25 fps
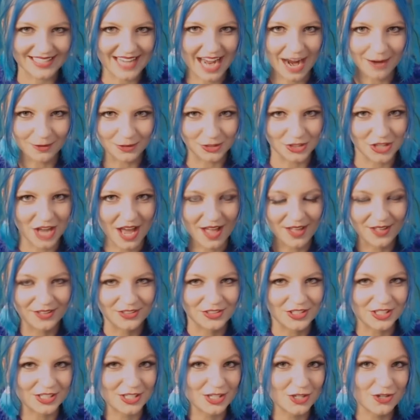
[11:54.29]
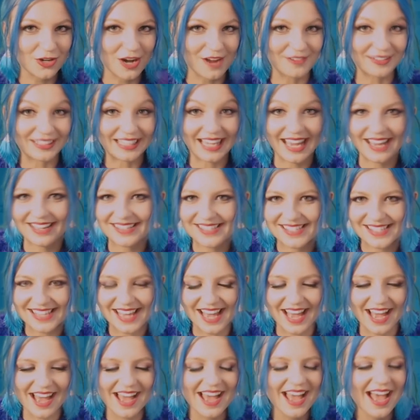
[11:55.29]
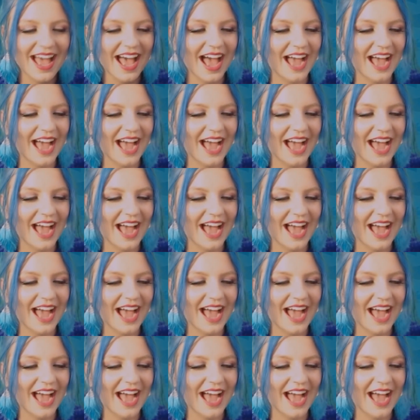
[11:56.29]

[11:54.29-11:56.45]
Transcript: Tower Challenge extravaganza.